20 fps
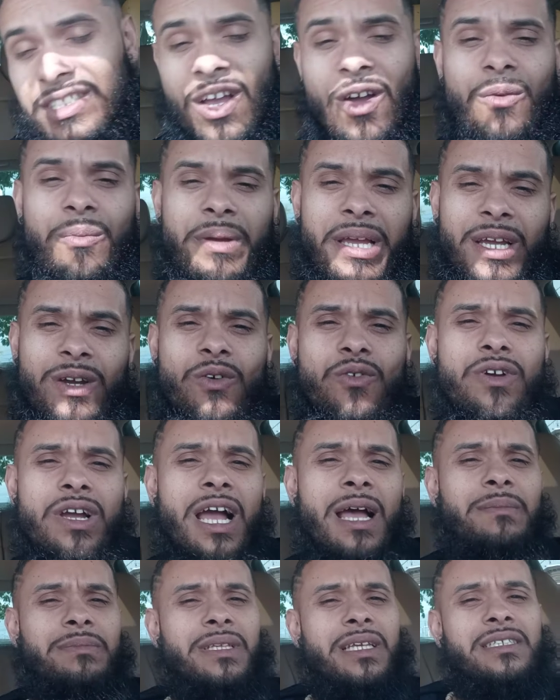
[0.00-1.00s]
It's out, man. Go
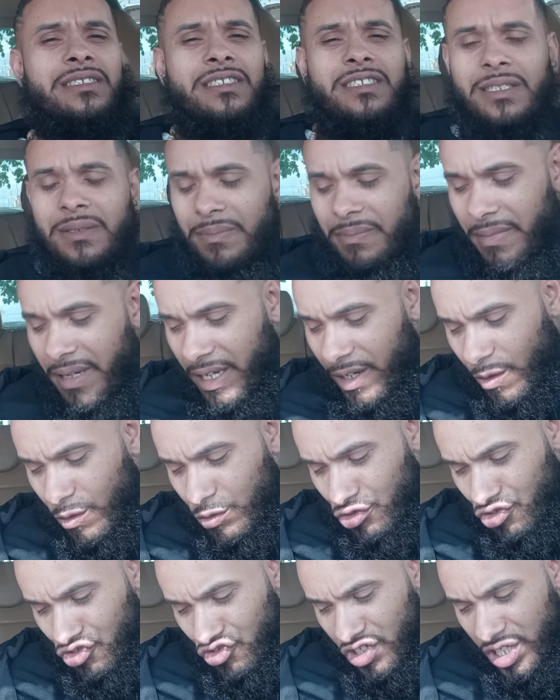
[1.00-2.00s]
cop that shit, man.
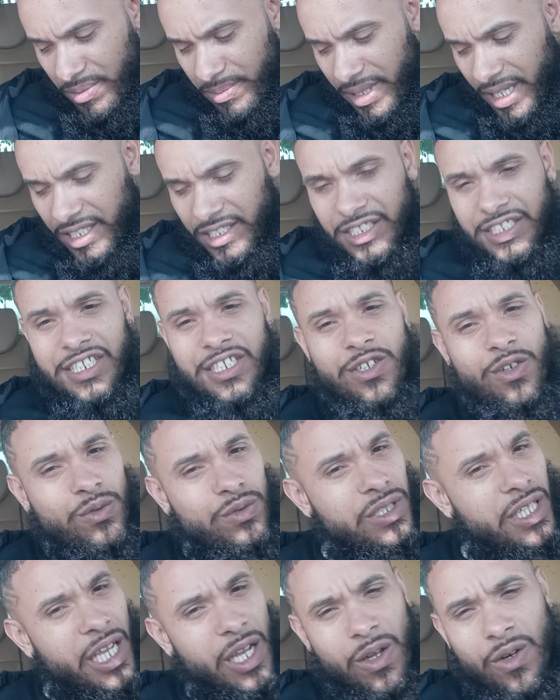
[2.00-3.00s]
Go stream that shit.
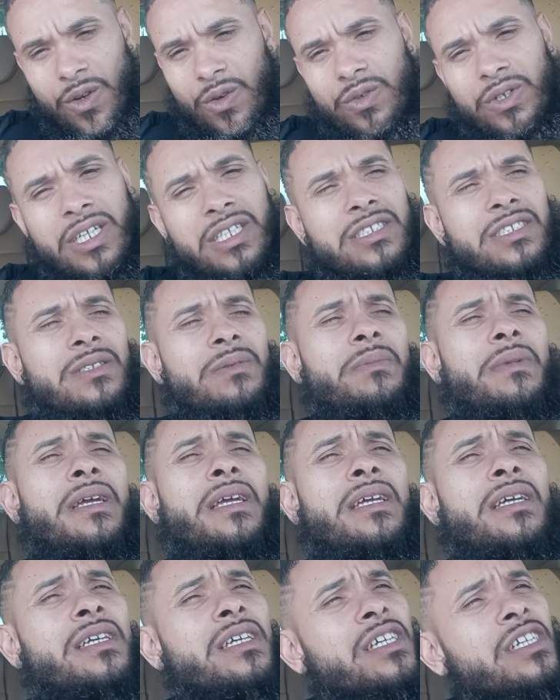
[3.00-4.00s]
Go download that shit,
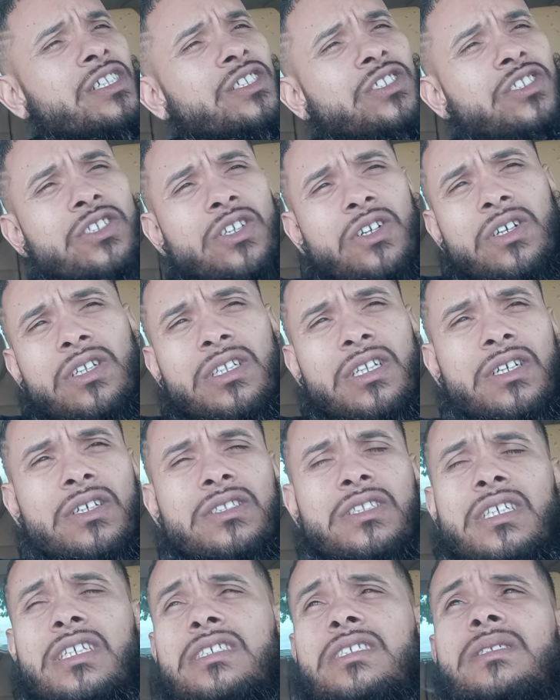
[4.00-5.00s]
man. Show
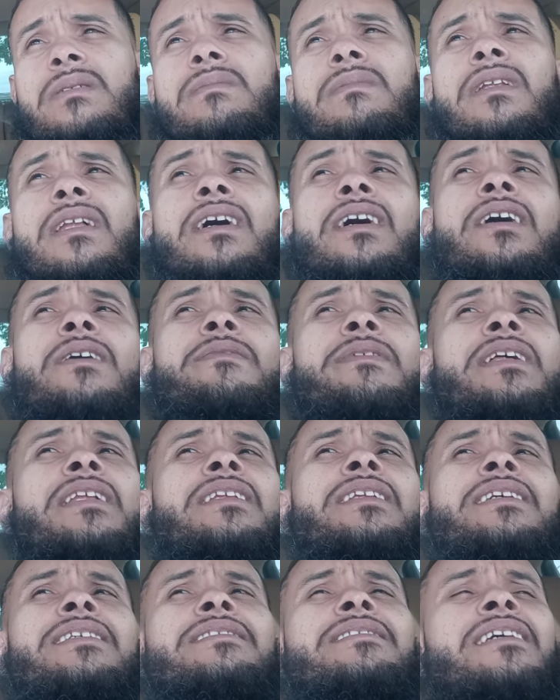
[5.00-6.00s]
little nigga some love
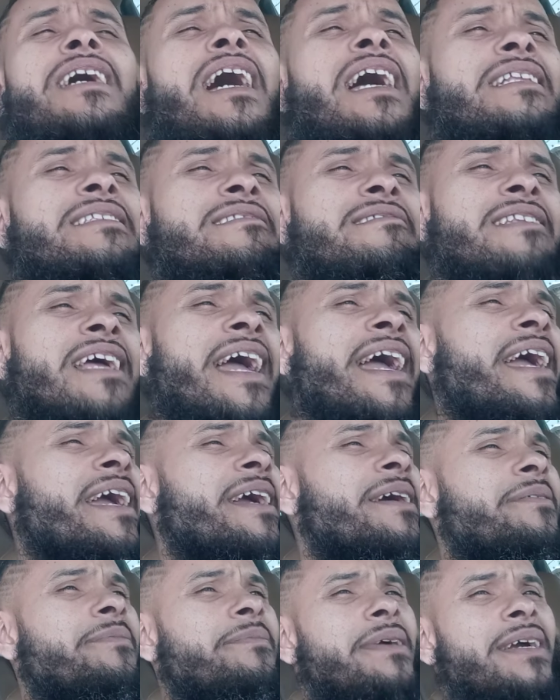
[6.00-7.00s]
at least. God
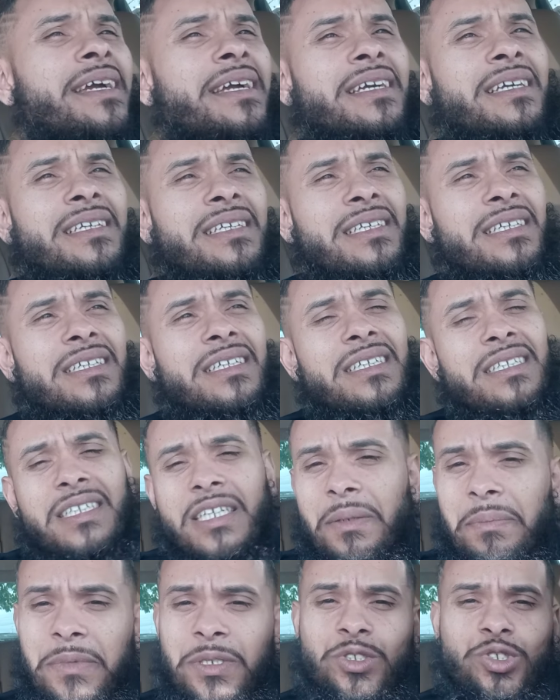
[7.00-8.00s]
damn, man.
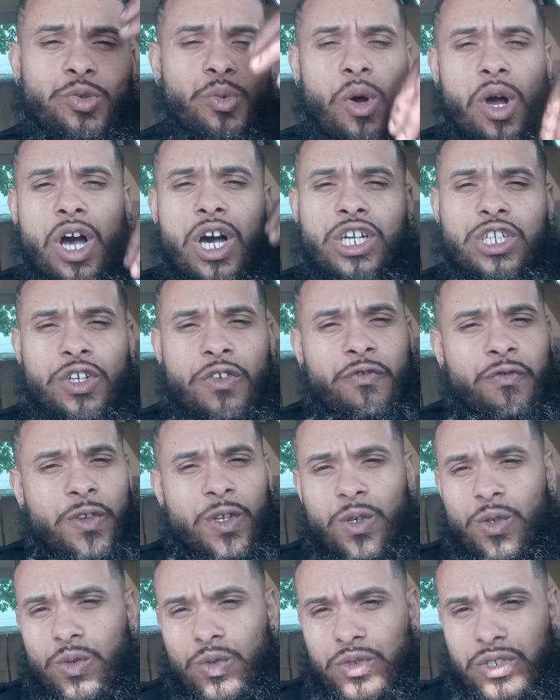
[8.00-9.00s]
Get me to 100
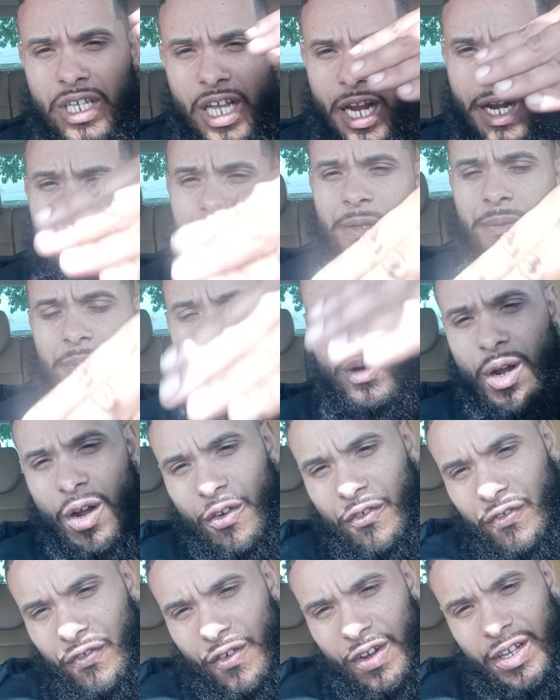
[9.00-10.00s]
views every
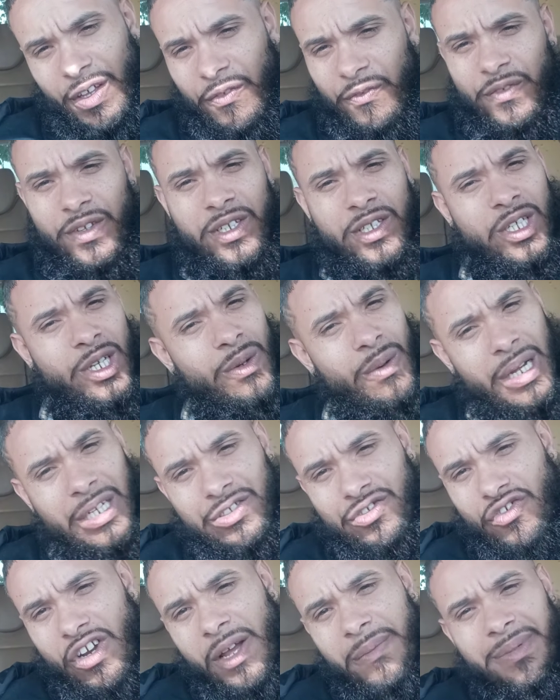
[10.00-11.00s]
motherfucking video I
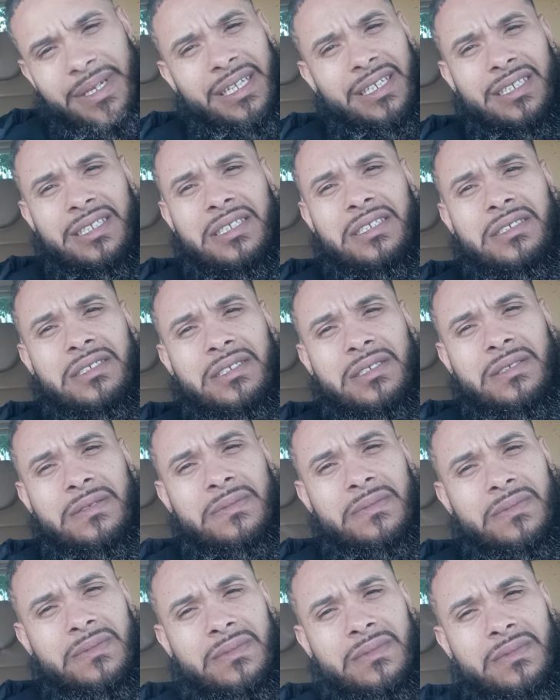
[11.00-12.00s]
drop at least.
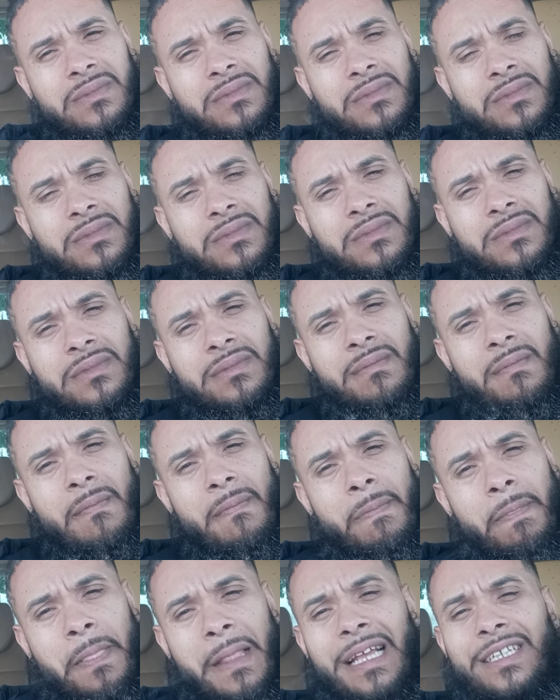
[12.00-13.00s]

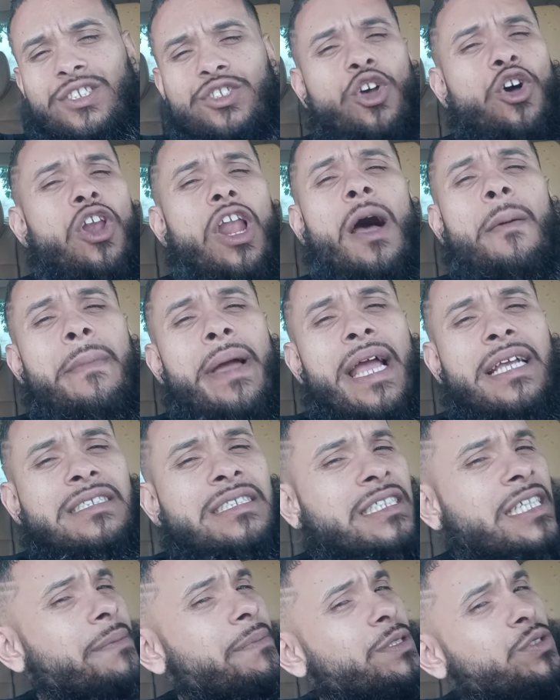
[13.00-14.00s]
That's all I'm
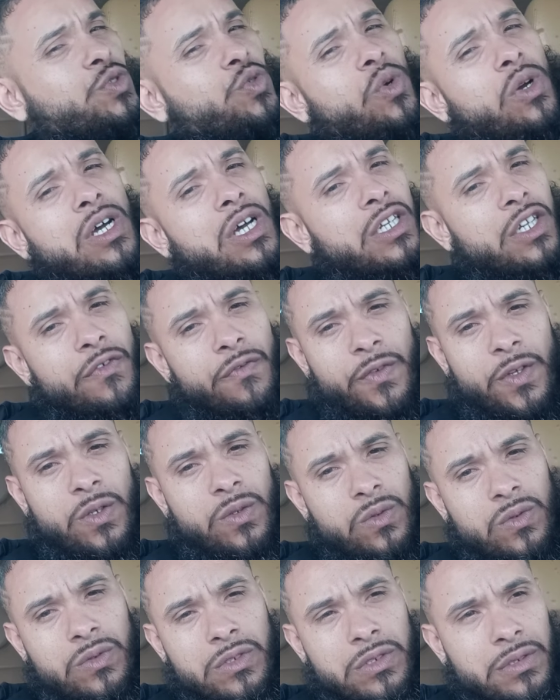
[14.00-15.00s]
asking. Get me to 100
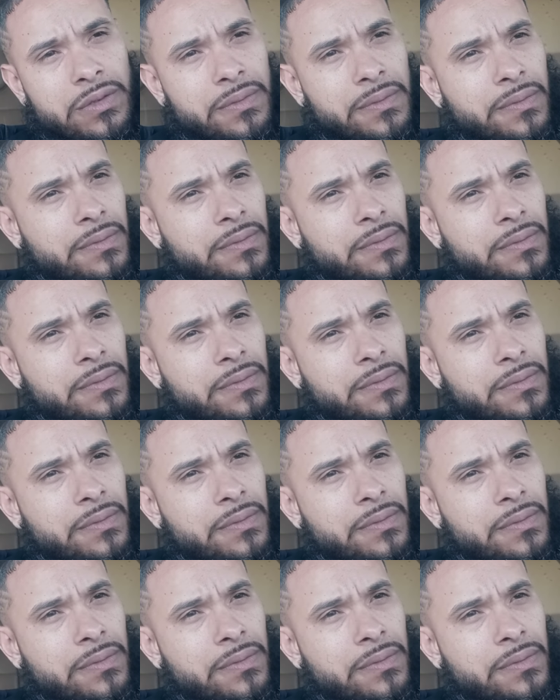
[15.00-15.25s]
views.